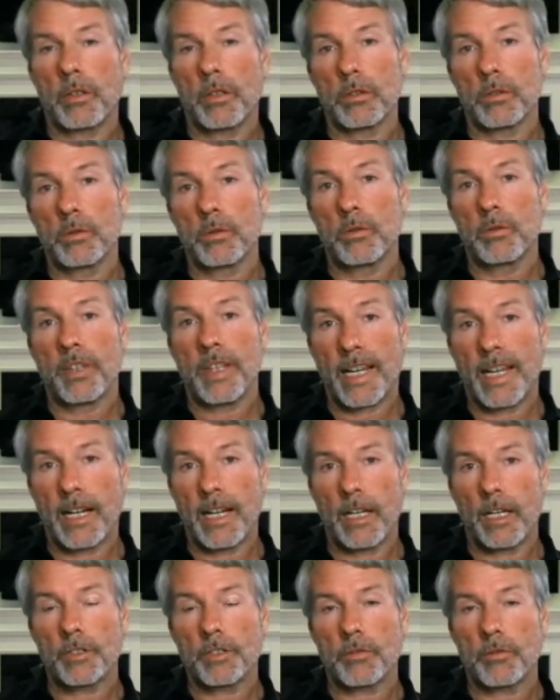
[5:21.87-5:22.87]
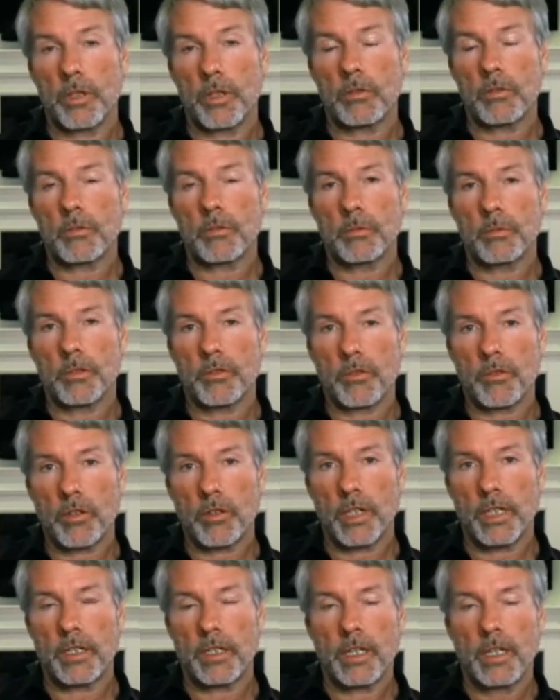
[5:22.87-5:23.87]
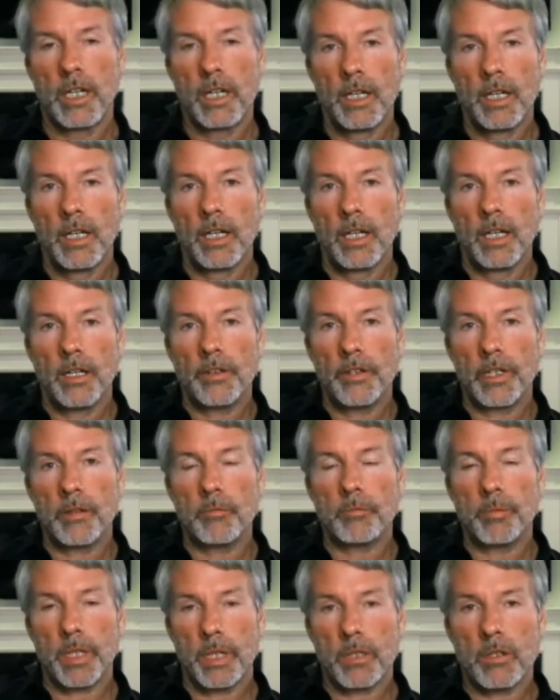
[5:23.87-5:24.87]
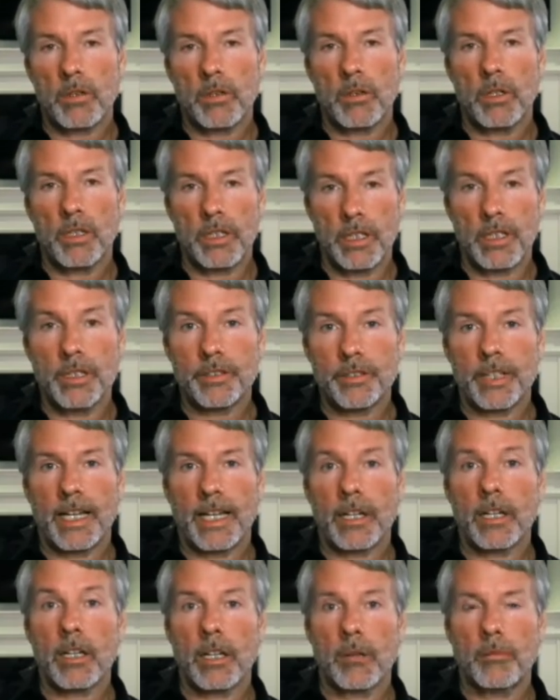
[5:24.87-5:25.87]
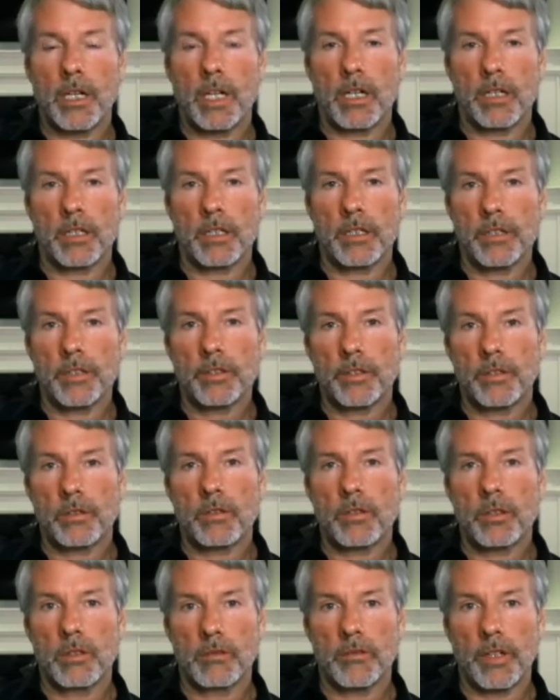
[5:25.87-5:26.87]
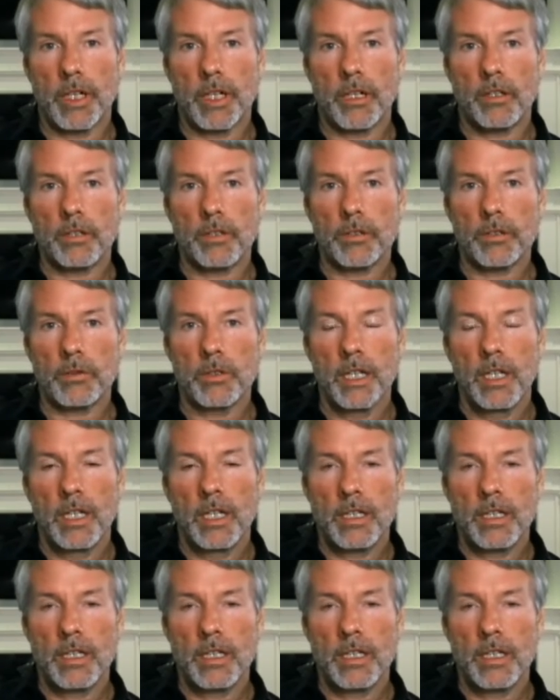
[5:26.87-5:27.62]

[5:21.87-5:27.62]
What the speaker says: or in lieu of cash or other forms of credit, then Bitcoin is that commodity store of value.